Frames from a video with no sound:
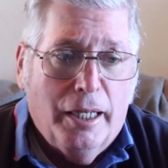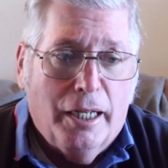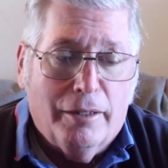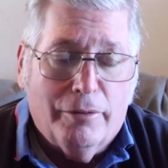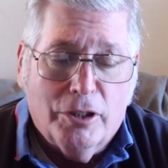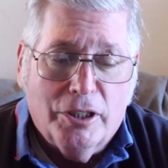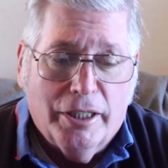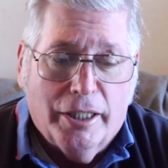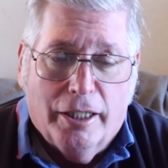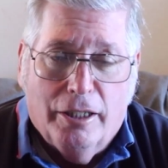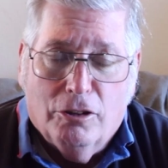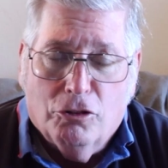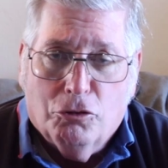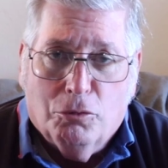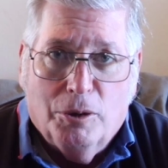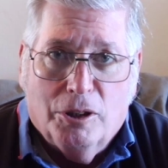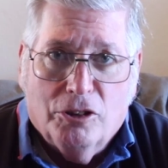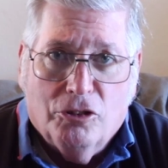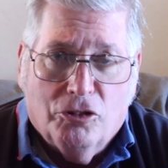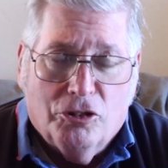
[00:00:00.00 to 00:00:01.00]
Everything else
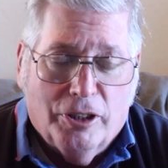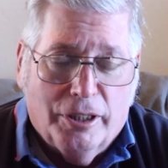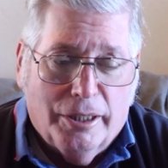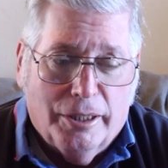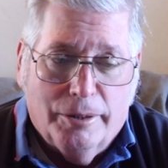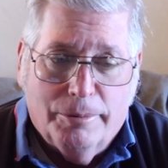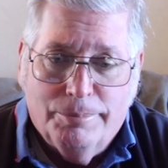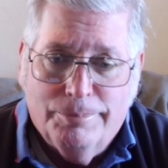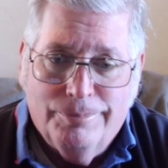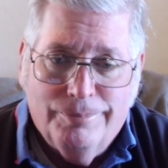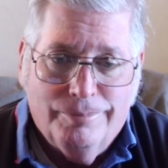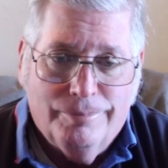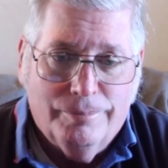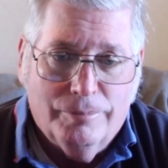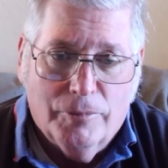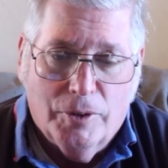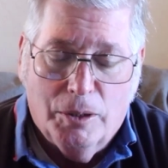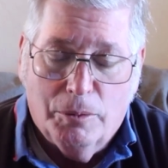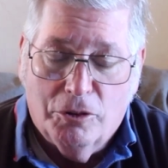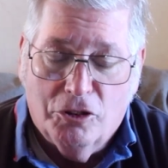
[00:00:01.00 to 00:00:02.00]
was a
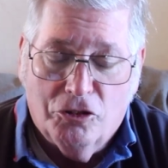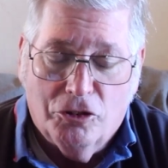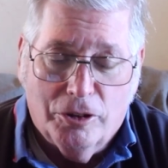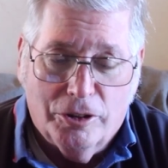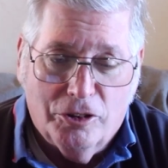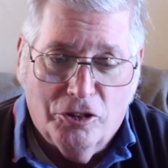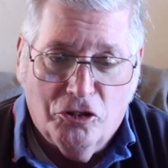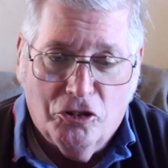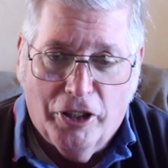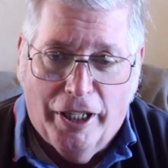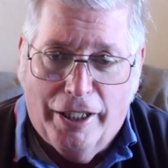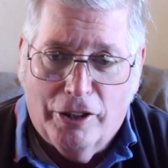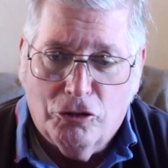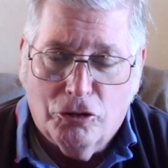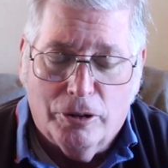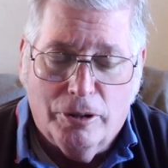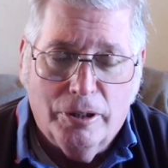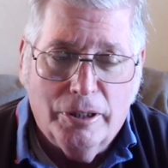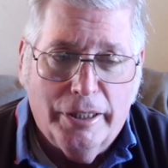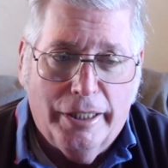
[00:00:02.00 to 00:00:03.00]

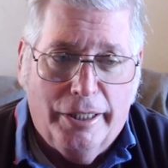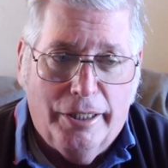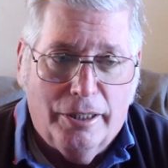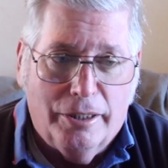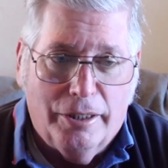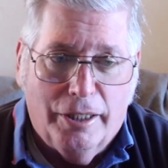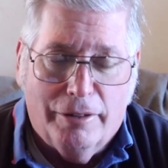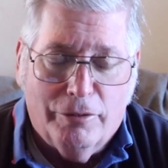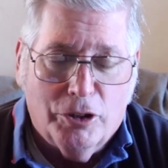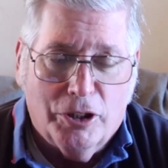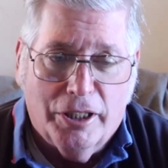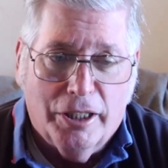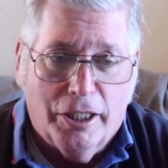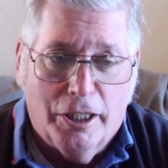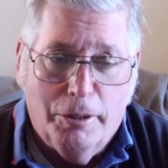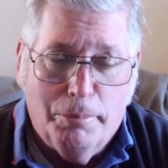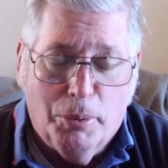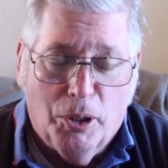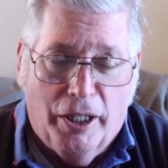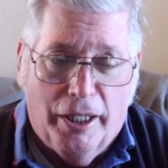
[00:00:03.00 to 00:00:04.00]
disaster, and everything
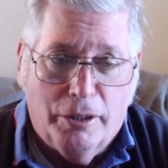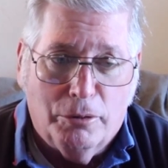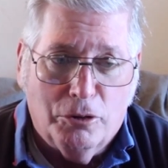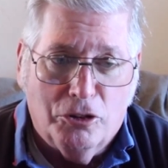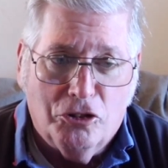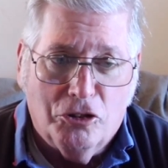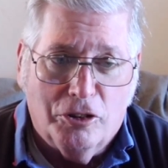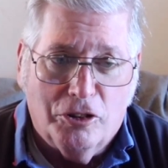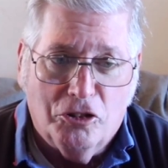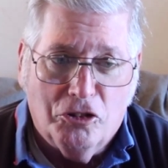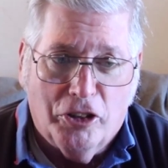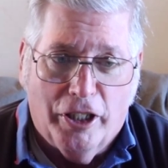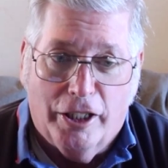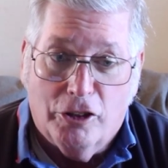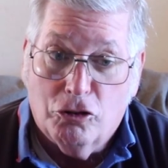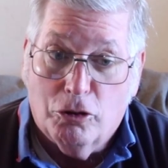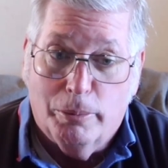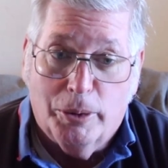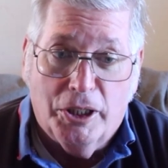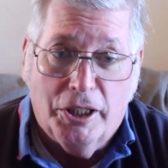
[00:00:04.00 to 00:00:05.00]
he planned was a
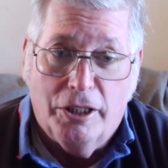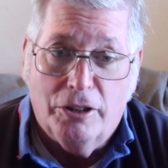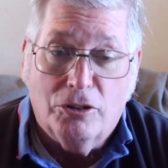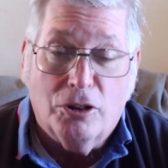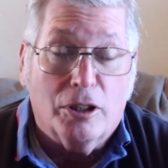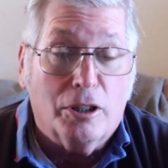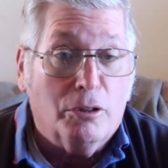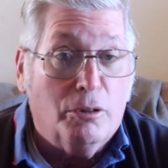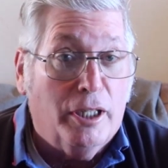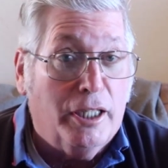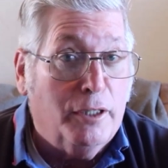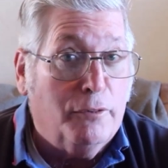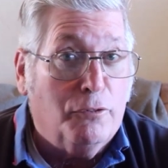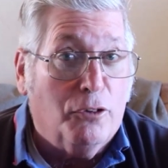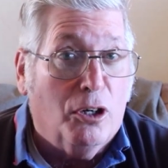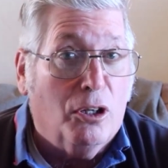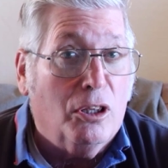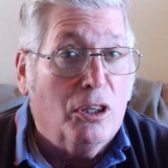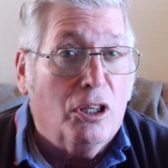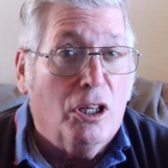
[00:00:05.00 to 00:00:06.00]
disaster, but he took credit
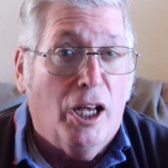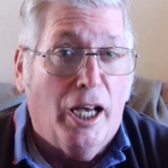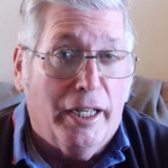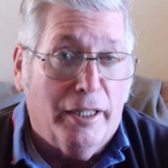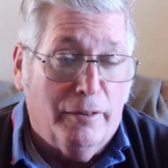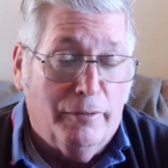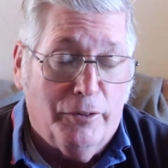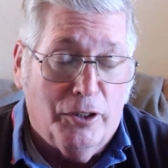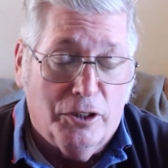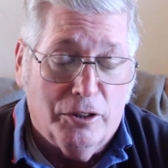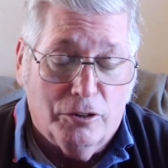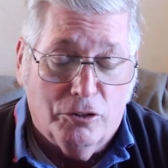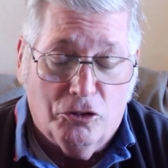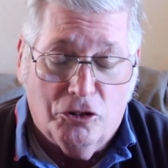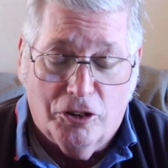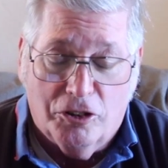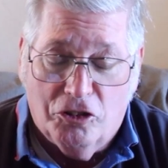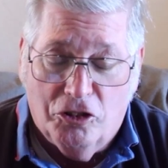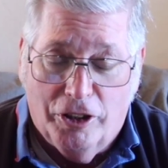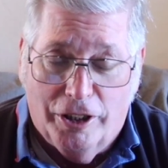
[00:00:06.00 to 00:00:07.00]
for a lot of other
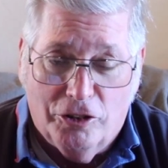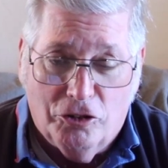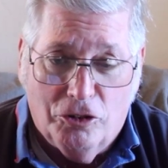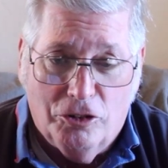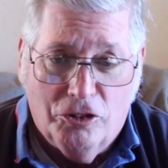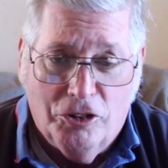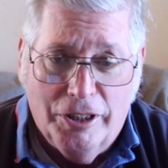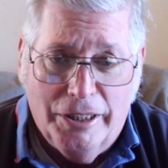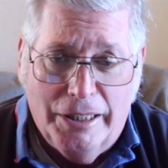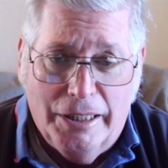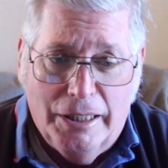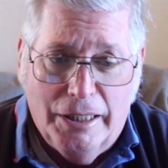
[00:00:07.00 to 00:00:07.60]
successes.